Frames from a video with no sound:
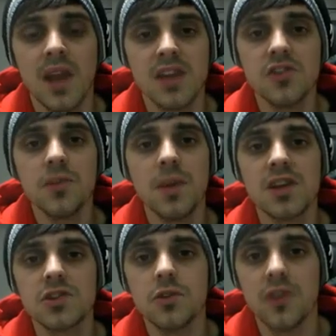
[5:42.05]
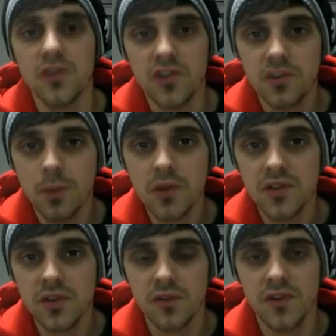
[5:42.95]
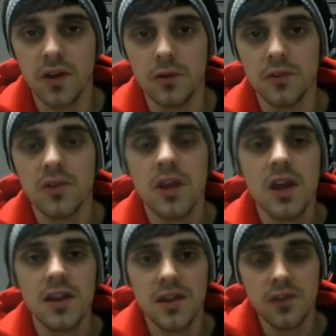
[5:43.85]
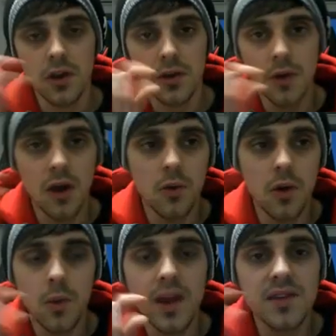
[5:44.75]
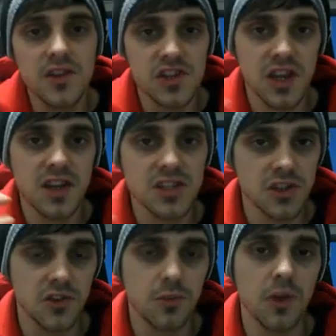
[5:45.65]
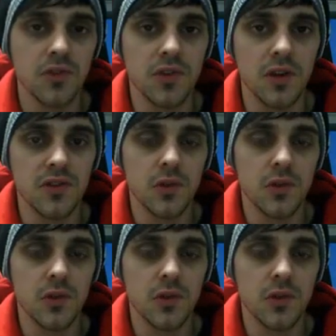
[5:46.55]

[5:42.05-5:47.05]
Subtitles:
And just make sure that the sponsor field, there's a way to change the sponsor.